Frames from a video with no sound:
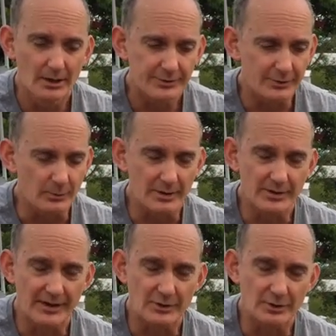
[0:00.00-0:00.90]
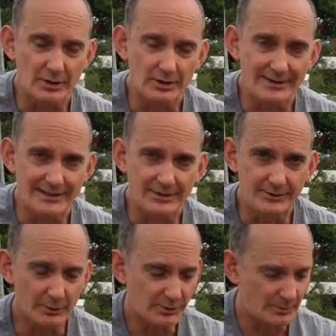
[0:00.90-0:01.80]
So one of the things you're going to need to
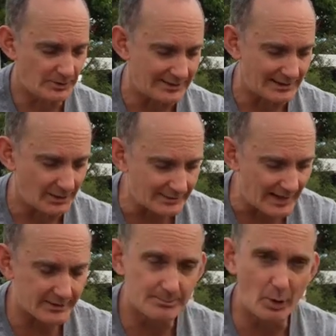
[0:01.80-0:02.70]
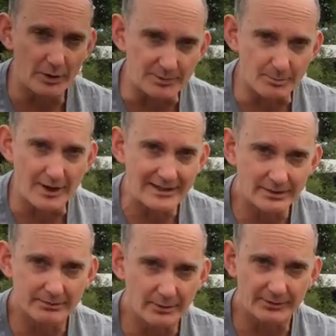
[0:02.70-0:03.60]
do is, when you get those out of the pot, is break
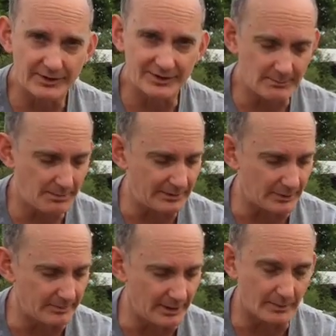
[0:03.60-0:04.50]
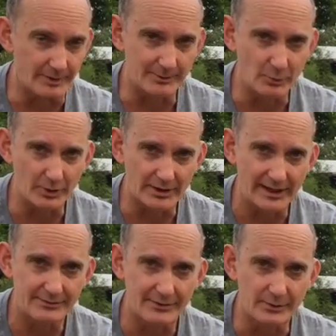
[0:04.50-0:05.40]
the root system up a little bit, whereas I'm not going to
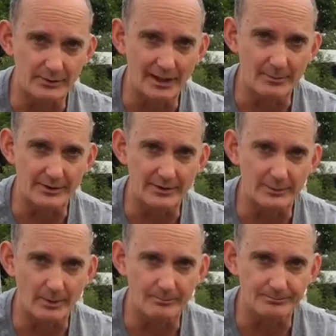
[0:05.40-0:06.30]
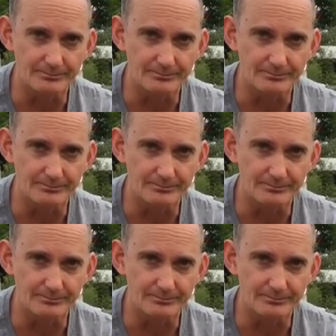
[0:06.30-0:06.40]
have to do that with this one.